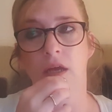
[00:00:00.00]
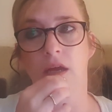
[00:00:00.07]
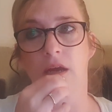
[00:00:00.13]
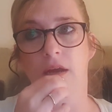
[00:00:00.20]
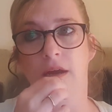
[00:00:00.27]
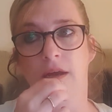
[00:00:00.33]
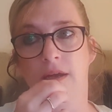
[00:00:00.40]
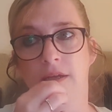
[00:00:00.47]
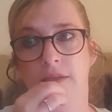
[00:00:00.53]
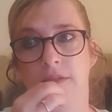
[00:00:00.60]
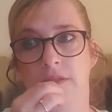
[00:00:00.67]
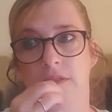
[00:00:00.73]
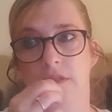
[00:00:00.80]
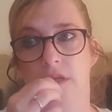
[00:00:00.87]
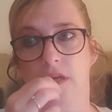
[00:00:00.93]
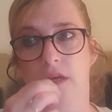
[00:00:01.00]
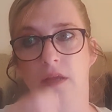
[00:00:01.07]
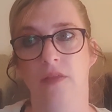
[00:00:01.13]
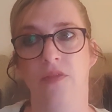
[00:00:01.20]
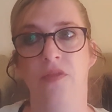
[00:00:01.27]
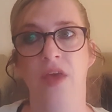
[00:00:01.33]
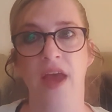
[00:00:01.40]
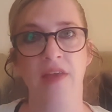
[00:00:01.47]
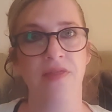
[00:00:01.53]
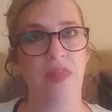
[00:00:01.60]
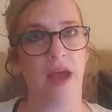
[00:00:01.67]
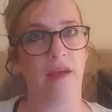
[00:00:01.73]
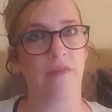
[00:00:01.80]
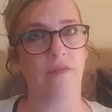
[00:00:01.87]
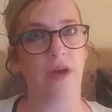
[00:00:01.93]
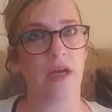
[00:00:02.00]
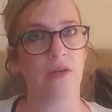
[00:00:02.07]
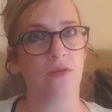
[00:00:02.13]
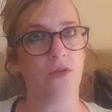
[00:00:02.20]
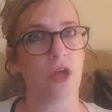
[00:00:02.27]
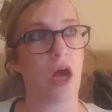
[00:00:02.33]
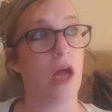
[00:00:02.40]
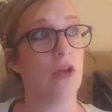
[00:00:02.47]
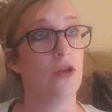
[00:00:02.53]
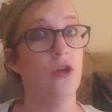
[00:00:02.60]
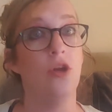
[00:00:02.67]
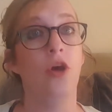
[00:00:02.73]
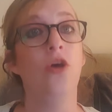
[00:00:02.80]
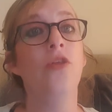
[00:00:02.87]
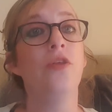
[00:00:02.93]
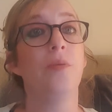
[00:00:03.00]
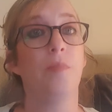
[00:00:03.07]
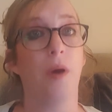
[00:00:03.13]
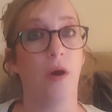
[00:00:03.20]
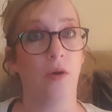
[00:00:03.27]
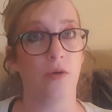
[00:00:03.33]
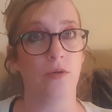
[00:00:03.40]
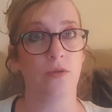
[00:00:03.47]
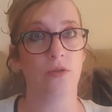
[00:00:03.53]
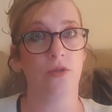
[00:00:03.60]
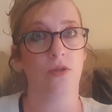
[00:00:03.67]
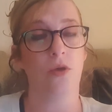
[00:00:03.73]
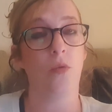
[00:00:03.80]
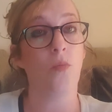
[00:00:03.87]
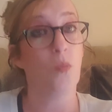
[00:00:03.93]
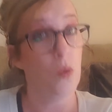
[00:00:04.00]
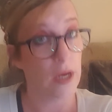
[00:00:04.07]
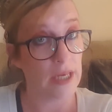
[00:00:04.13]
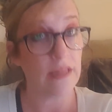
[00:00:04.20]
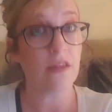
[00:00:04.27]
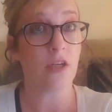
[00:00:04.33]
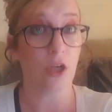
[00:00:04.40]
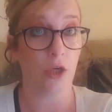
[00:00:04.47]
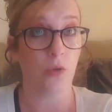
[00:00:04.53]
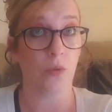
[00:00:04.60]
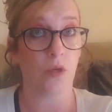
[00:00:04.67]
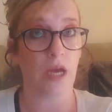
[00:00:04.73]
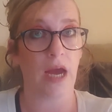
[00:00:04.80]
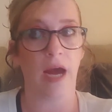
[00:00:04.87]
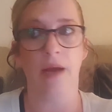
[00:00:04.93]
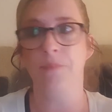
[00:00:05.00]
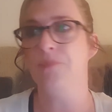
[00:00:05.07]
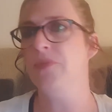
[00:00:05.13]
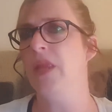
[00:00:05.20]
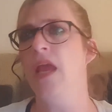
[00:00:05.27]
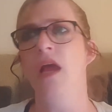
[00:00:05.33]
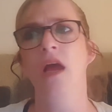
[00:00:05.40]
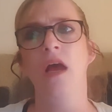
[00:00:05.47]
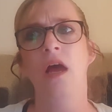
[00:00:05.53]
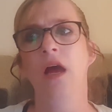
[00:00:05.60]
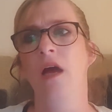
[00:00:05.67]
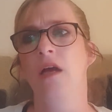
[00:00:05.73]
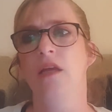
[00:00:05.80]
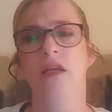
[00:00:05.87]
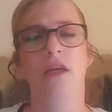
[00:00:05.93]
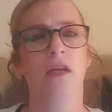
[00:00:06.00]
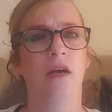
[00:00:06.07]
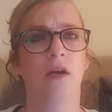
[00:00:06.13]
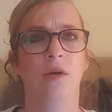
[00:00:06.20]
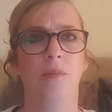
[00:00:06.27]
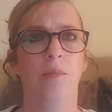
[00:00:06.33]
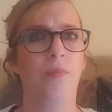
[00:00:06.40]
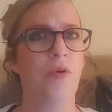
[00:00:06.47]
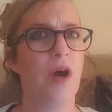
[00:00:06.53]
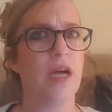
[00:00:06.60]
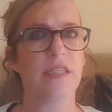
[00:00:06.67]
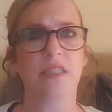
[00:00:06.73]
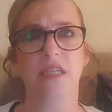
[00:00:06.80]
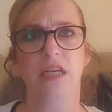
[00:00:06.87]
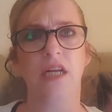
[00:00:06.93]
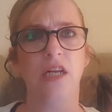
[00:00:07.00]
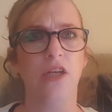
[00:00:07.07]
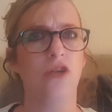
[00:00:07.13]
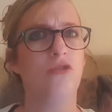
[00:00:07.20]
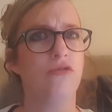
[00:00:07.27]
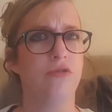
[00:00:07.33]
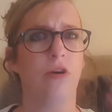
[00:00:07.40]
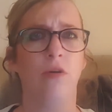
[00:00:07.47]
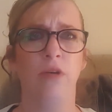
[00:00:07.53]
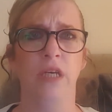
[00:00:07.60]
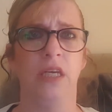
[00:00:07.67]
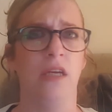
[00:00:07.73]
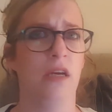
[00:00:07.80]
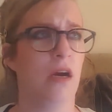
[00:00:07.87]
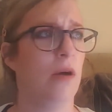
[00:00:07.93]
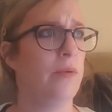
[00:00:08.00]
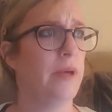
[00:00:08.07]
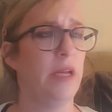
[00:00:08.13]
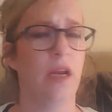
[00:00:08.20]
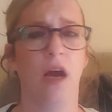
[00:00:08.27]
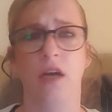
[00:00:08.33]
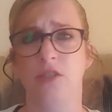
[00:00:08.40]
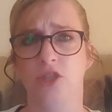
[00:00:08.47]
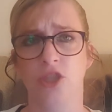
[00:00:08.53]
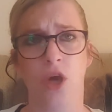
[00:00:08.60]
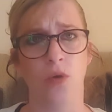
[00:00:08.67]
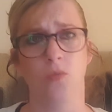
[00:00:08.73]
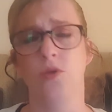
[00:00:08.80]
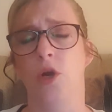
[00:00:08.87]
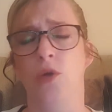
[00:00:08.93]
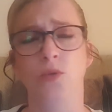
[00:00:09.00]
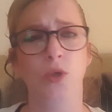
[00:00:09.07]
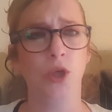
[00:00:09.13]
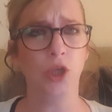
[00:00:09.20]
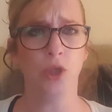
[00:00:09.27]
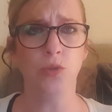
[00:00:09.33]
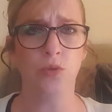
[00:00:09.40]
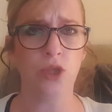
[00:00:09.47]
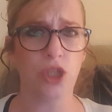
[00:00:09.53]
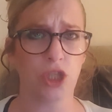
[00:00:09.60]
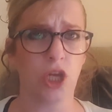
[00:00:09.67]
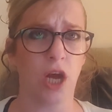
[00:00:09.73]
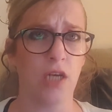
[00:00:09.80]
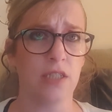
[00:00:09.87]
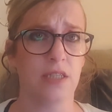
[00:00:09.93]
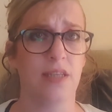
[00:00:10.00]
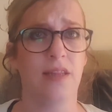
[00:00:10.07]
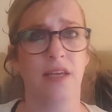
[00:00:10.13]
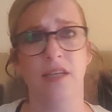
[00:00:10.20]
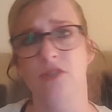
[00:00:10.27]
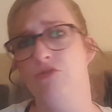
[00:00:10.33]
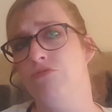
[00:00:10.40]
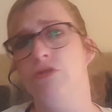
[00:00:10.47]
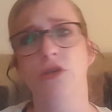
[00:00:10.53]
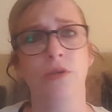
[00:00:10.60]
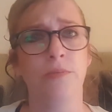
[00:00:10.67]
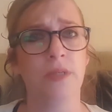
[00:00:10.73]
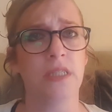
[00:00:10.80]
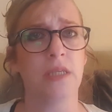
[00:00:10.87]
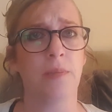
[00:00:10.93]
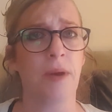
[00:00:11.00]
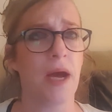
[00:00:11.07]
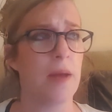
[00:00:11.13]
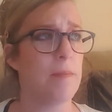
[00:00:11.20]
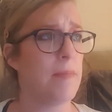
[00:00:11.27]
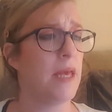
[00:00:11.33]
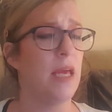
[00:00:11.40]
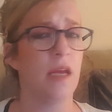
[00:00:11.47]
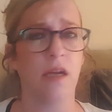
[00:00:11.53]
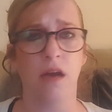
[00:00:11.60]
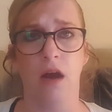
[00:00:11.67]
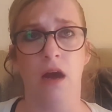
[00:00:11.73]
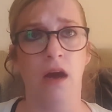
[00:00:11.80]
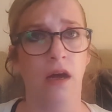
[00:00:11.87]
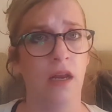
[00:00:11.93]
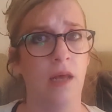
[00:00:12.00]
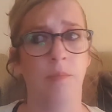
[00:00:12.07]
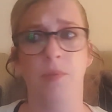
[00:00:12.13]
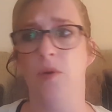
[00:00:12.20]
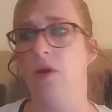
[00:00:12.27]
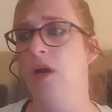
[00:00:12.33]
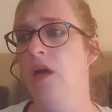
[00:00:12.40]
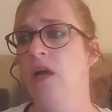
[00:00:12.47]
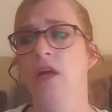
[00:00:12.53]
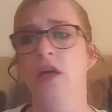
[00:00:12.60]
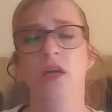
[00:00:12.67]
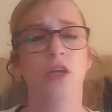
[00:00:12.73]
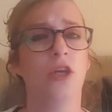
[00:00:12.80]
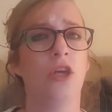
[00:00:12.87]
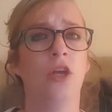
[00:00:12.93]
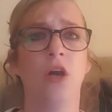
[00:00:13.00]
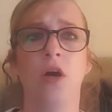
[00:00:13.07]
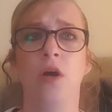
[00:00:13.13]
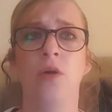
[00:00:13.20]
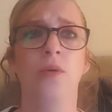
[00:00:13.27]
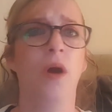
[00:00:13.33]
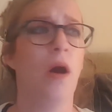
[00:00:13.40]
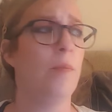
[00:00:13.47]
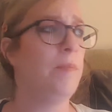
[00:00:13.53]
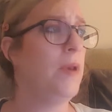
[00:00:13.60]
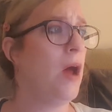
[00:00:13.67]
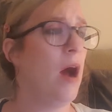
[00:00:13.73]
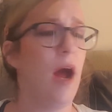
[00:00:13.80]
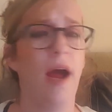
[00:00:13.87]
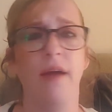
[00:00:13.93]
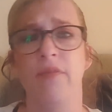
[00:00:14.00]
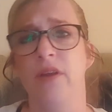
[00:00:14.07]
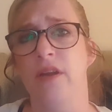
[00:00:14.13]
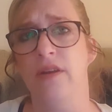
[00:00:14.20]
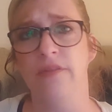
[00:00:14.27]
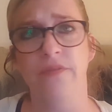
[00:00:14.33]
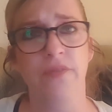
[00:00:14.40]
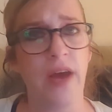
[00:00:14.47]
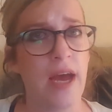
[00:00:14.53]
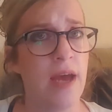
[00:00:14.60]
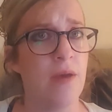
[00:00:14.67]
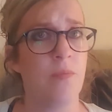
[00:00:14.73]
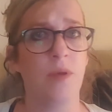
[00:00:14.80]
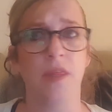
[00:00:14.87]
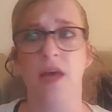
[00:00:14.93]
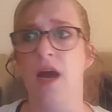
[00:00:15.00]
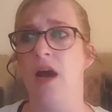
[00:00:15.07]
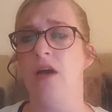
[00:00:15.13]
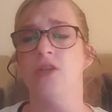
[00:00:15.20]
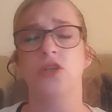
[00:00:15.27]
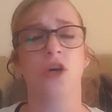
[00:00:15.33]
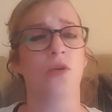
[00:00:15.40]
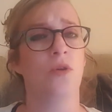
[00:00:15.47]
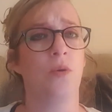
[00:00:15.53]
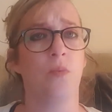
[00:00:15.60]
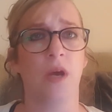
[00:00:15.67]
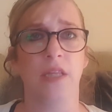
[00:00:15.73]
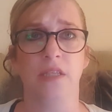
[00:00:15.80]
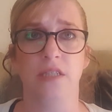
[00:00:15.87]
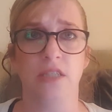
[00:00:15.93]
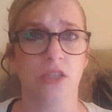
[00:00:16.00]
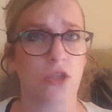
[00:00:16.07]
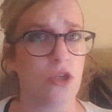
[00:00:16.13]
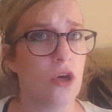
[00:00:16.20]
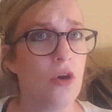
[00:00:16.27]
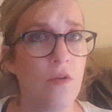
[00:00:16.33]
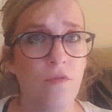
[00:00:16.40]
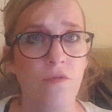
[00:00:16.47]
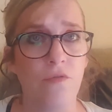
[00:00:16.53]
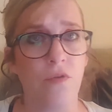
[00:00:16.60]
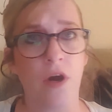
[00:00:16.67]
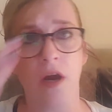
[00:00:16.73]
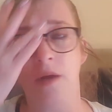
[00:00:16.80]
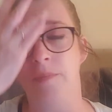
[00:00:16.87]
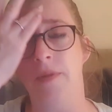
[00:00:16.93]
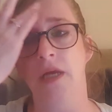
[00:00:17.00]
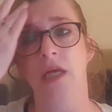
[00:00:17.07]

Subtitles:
And then they found another post with Luka, you know, practically crying, going, I don't know who started these rumours about me and Karla, but, you know, I'm not having an affair with her. I don't know where this has come from.